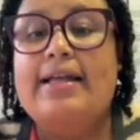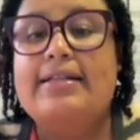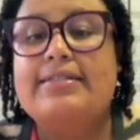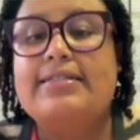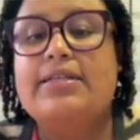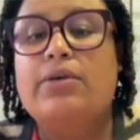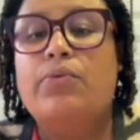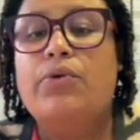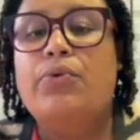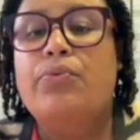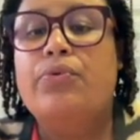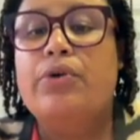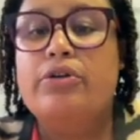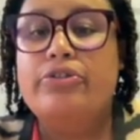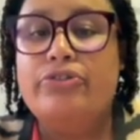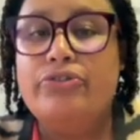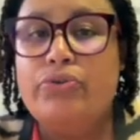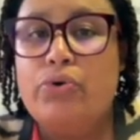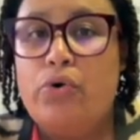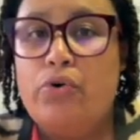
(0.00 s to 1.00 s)
And so we
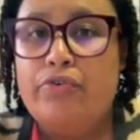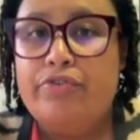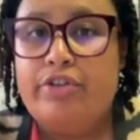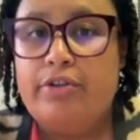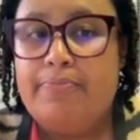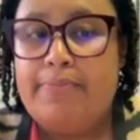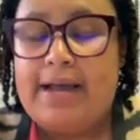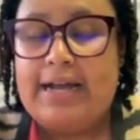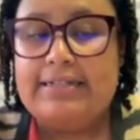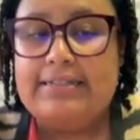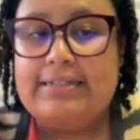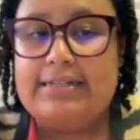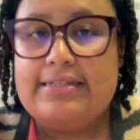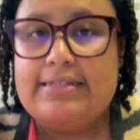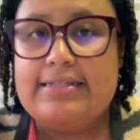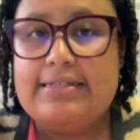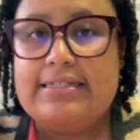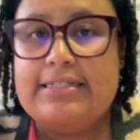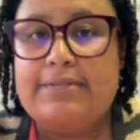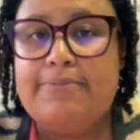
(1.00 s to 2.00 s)
wrote it off to bad
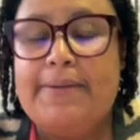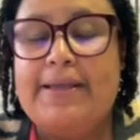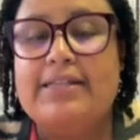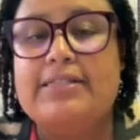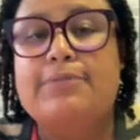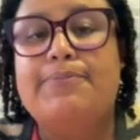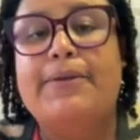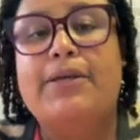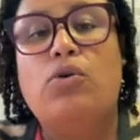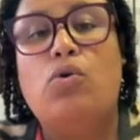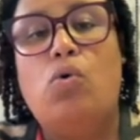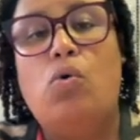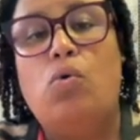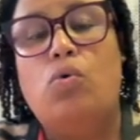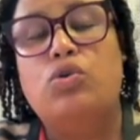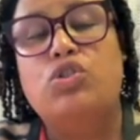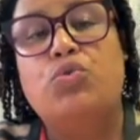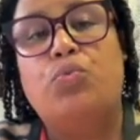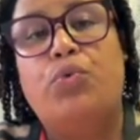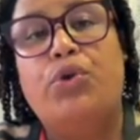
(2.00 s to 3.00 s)
debts expense
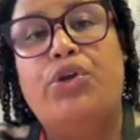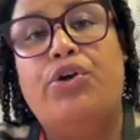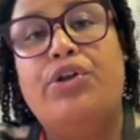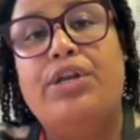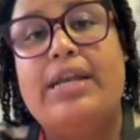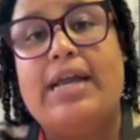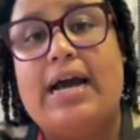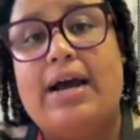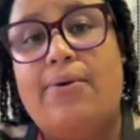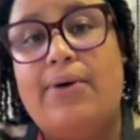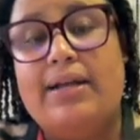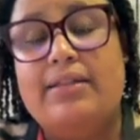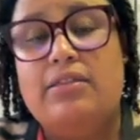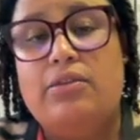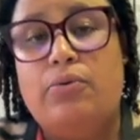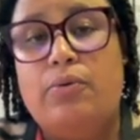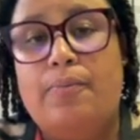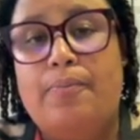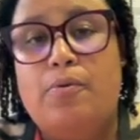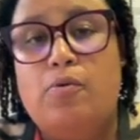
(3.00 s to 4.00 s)
because we are now at
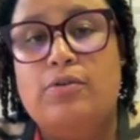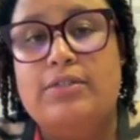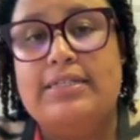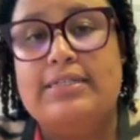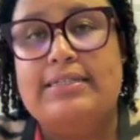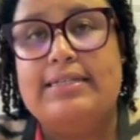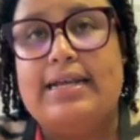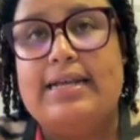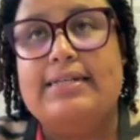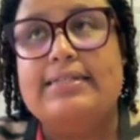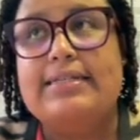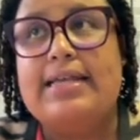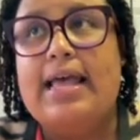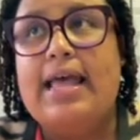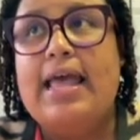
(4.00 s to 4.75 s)
the reporting date